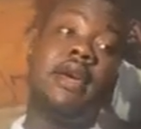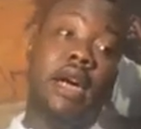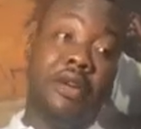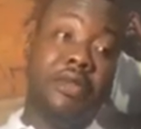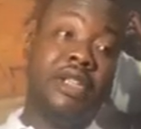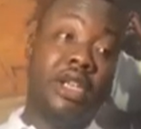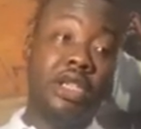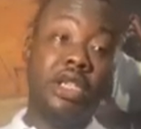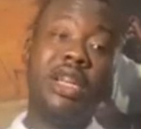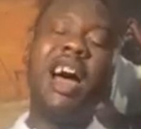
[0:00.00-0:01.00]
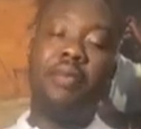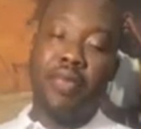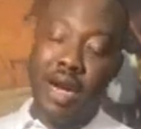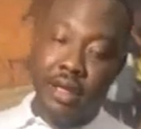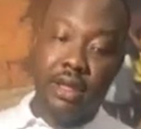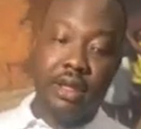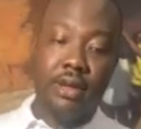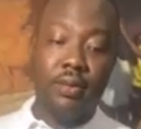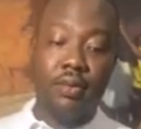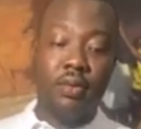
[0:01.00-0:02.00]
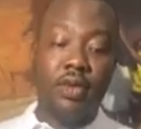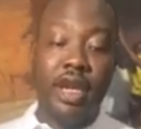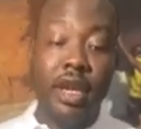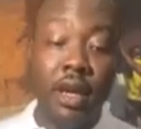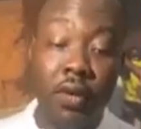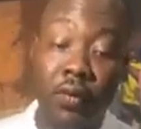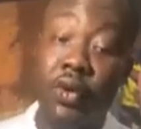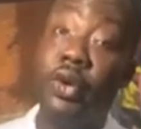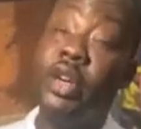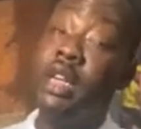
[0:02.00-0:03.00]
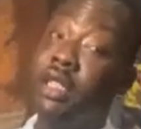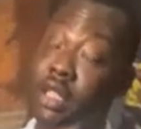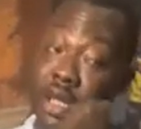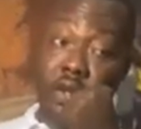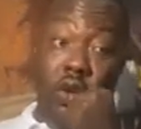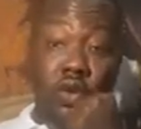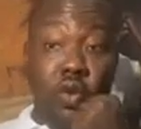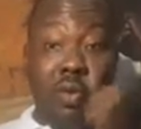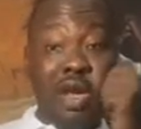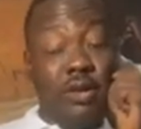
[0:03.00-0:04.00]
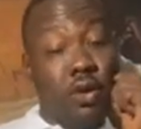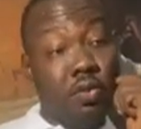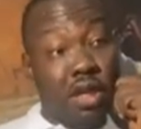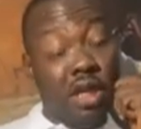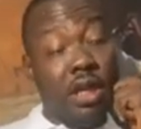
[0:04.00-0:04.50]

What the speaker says: and researching and practice. Then a few other DJs also mentored me.